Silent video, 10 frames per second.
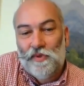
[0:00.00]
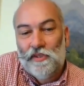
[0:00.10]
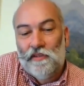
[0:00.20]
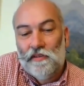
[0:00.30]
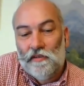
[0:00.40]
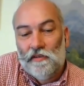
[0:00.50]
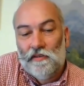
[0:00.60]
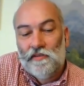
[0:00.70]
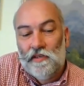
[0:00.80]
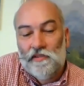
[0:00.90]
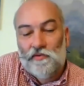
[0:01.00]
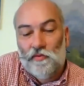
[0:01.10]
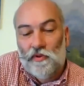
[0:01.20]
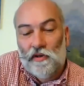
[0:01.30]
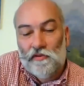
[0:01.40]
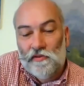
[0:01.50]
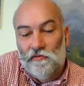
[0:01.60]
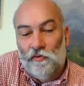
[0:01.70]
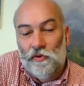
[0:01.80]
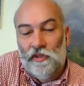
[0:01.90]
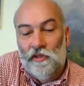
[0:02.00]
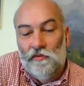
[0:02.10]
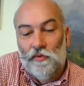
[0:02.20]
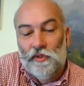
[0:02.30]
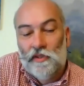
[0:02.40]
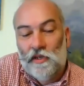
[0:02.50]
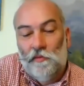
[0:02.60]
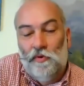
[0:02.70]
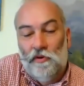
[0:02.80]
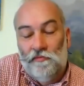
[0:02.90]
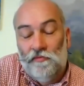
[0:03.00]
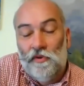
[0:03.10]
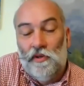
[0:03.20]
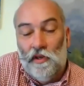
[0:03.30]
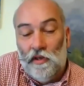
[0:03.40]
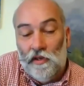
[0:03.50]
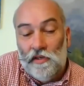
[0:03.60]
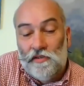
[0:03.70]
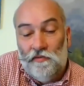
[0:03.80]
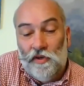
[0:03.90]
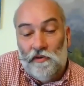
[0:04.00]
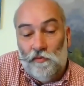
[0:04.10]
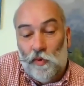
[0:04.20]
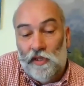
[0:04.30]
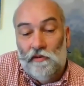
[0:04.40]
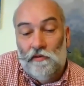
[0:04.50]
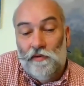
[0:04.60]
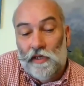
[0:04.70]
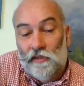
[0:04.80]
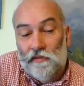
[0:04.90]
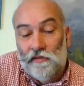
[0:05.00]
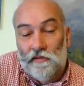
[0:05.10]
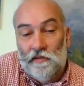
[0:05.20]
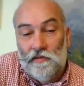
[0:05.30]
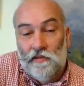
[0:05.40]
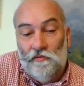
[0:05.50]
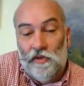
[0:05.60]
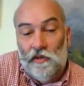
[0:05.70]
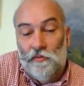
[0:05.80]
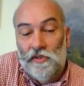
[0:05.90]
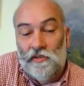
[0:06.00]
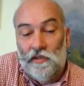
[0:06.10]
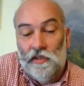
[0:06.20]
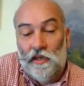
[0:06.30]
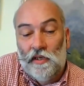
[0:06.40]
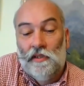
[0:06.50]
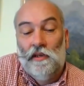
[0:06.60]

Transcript: But since 2014, with a couple of severe weather events in Slovenia, we see that